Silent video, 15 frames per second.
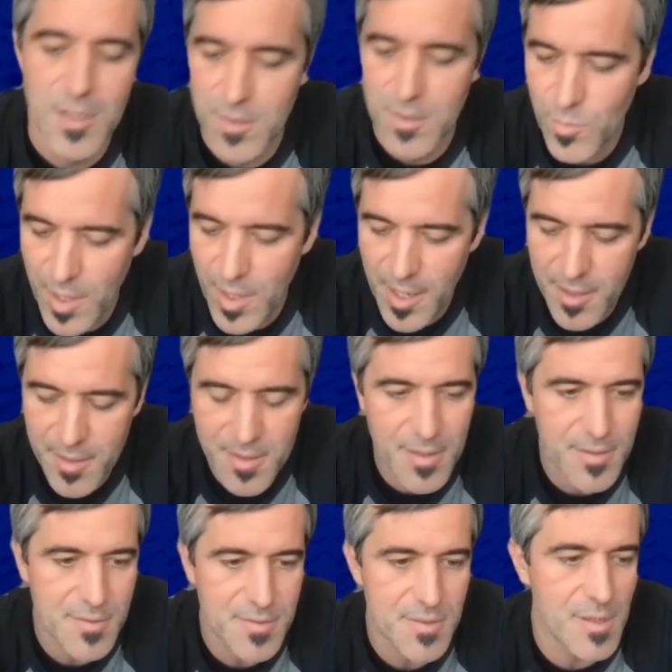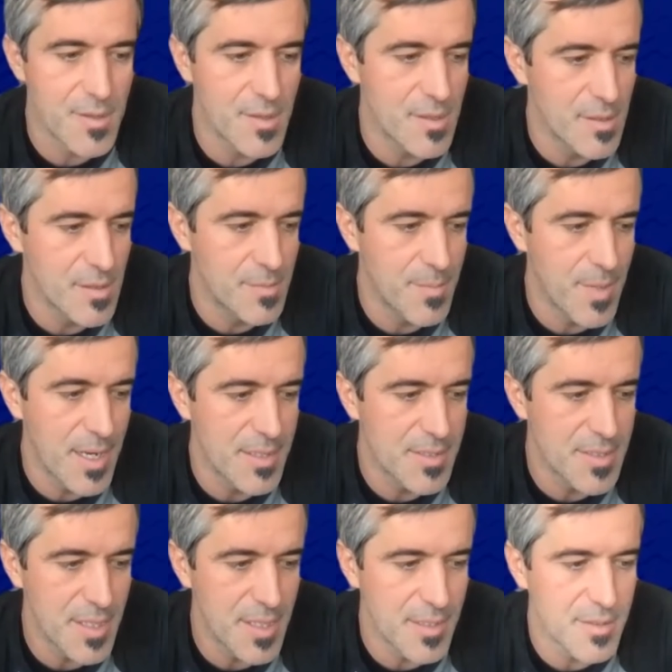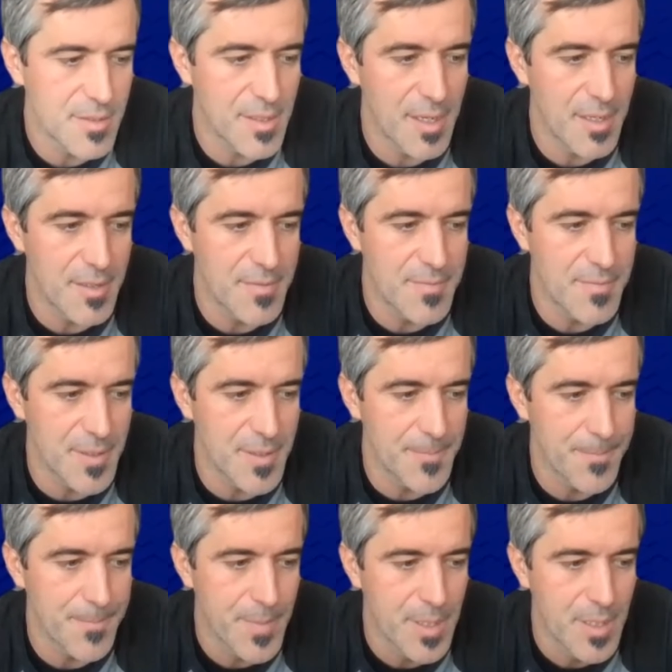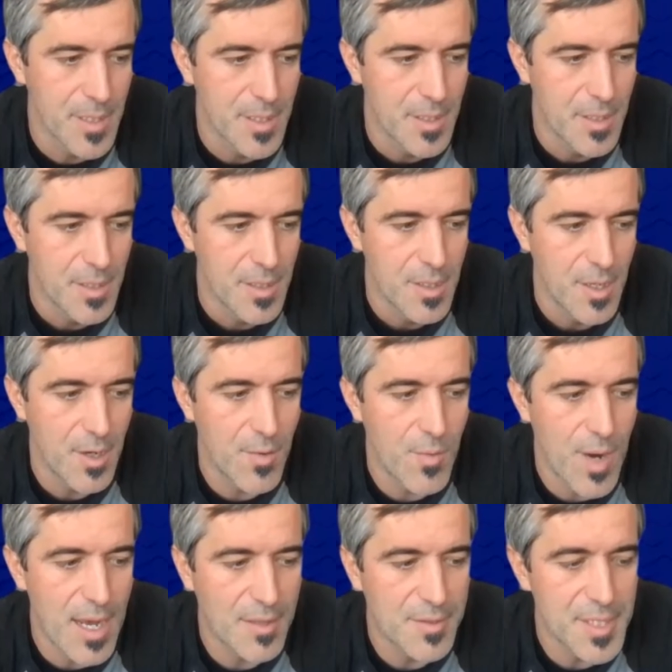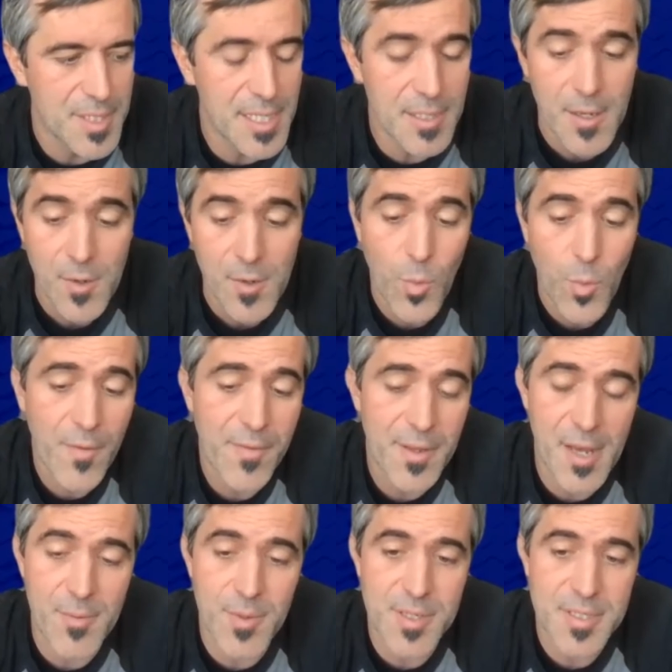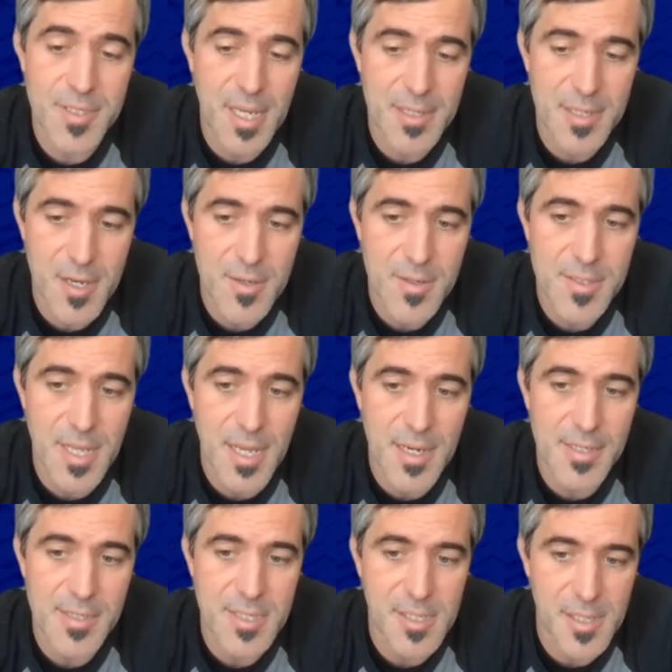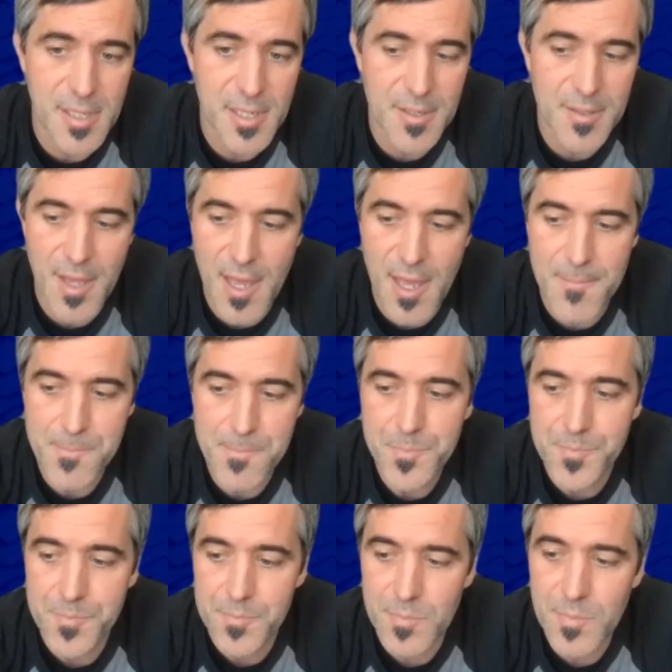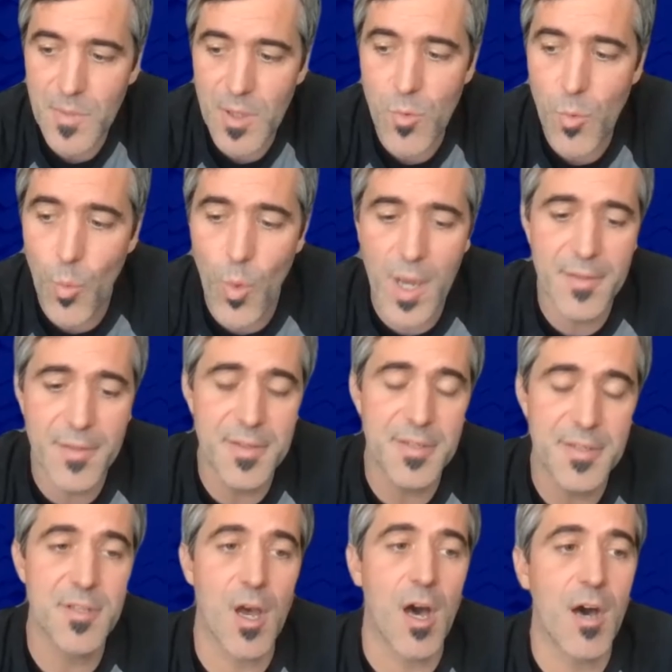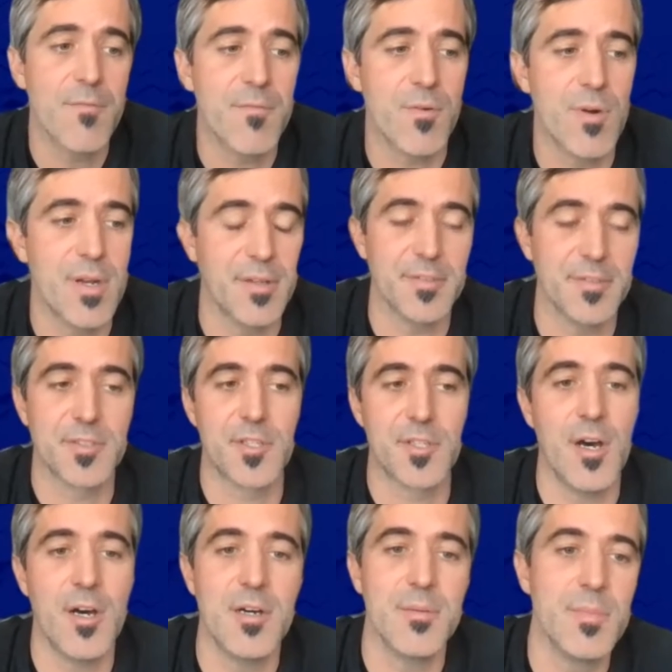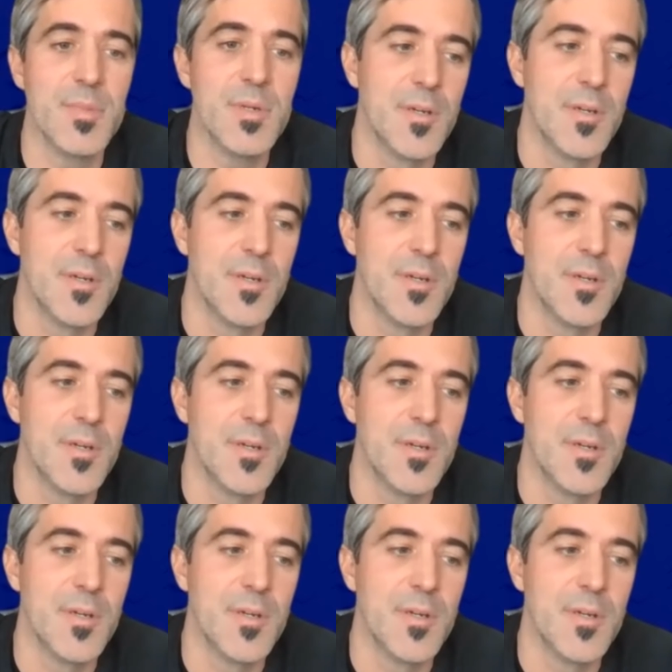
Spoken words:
winning is a mindset kind of around it. One thing I want to say though is that it's clear that when these offerings come,